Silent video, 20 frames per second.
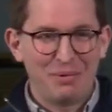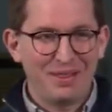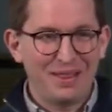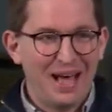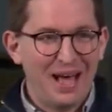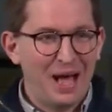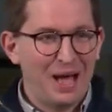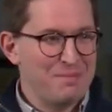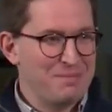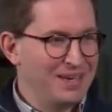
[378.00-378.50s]
By
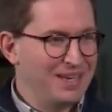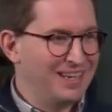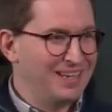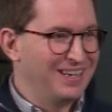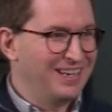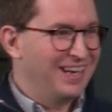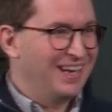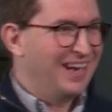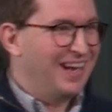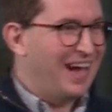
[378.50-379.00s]
that I
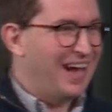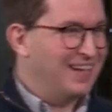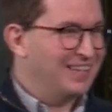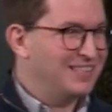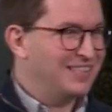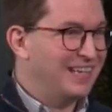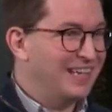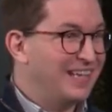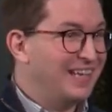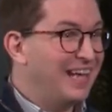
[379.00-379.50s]
mean,
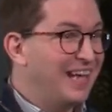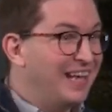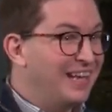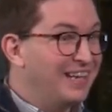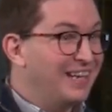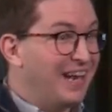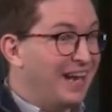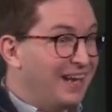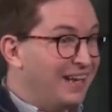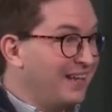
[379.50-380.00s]
actually,
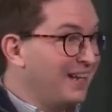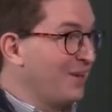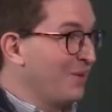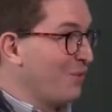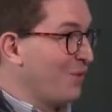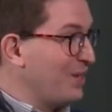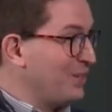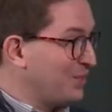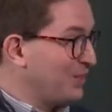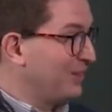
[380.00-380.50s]
in, in the
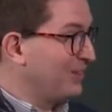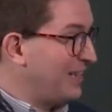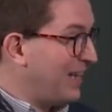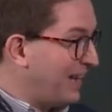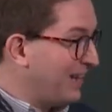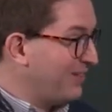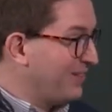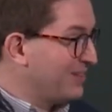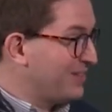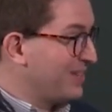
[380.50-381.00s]
original
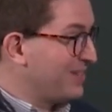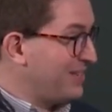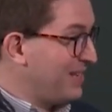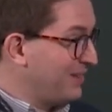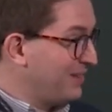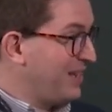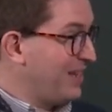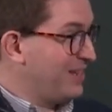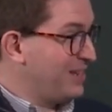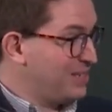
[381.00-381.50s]
languages,
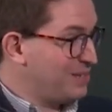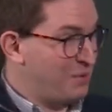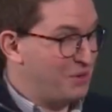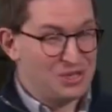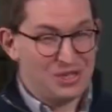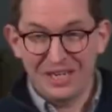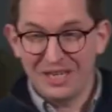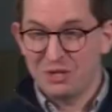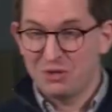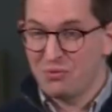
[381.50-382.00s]
in,
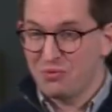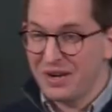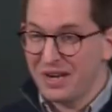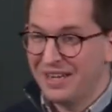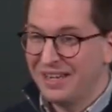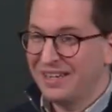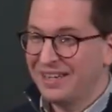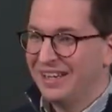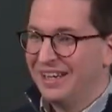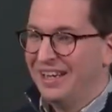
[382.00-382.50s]
especially
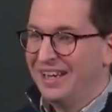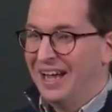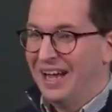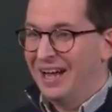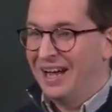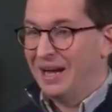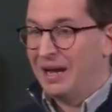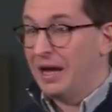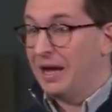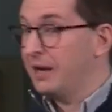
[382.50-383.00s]
Greek,
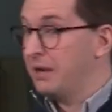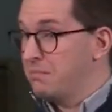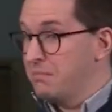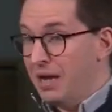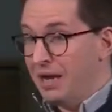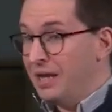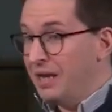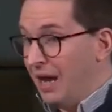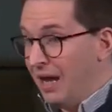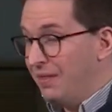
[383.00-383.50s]
uh, and in
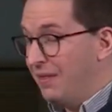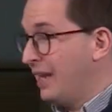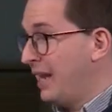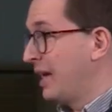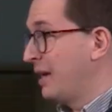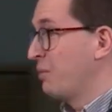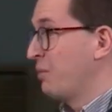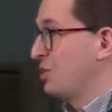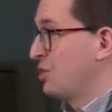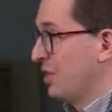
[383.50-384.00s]
many other
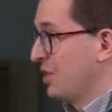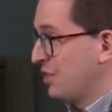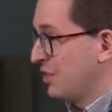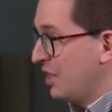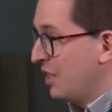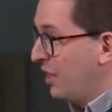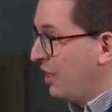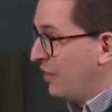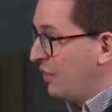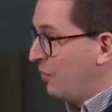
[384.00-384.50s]
languages,
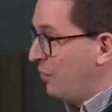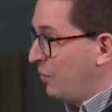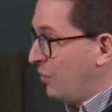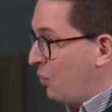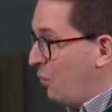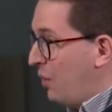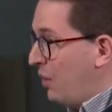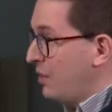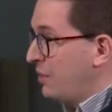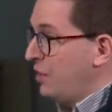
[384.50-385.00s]
the, the
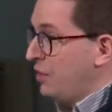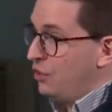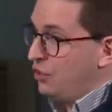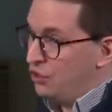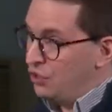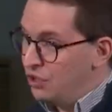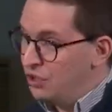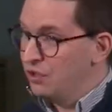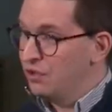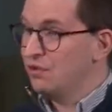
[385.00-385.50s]
word
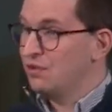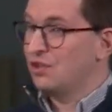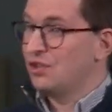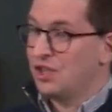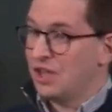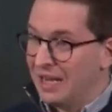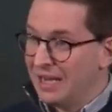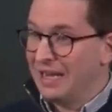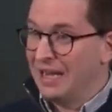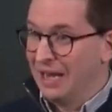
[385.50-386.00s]
you
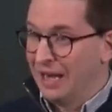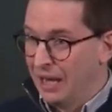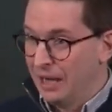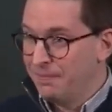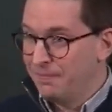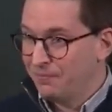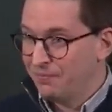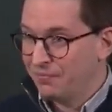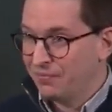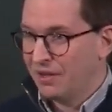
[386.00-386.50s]
singular
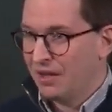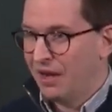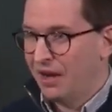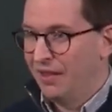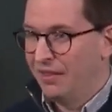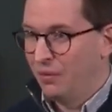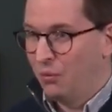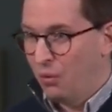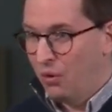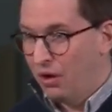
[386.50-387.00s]

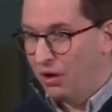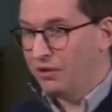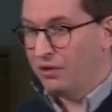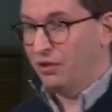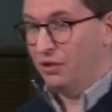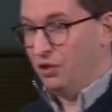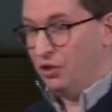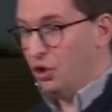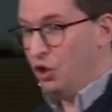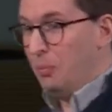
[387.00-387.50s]
and the word
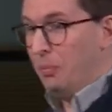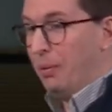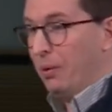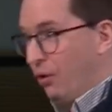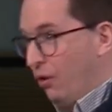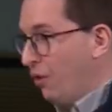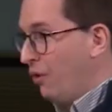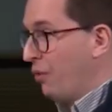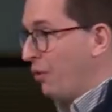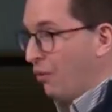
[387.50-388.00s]
you
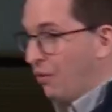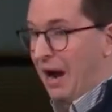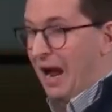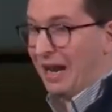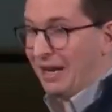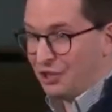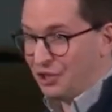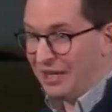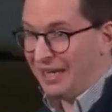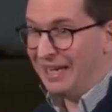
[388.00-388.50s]
plural
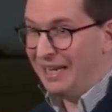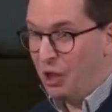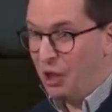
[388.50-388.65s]
actually